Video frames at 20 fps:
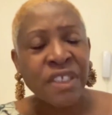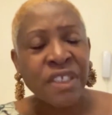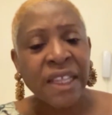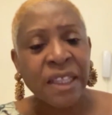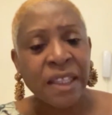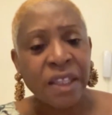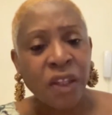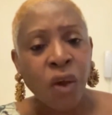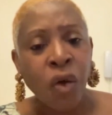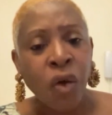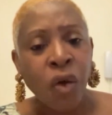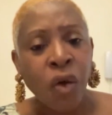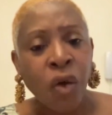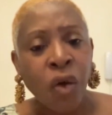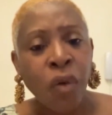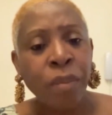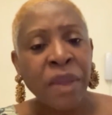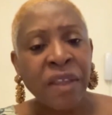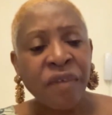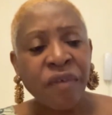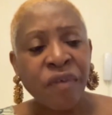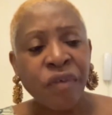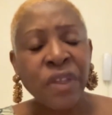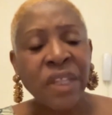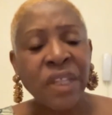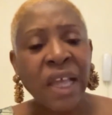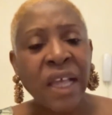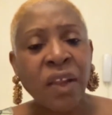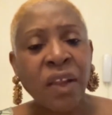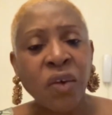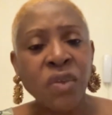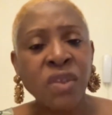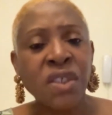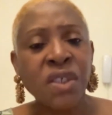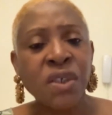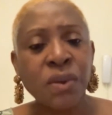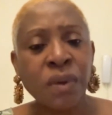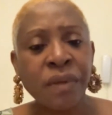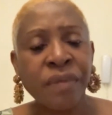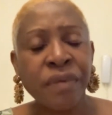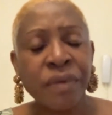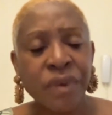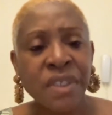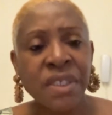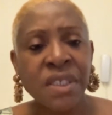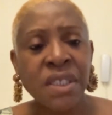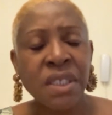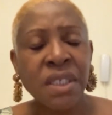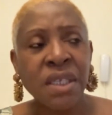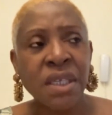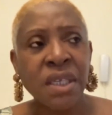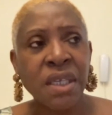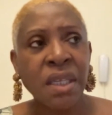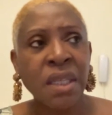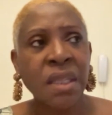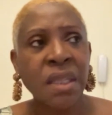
endowment for Dalhousie University,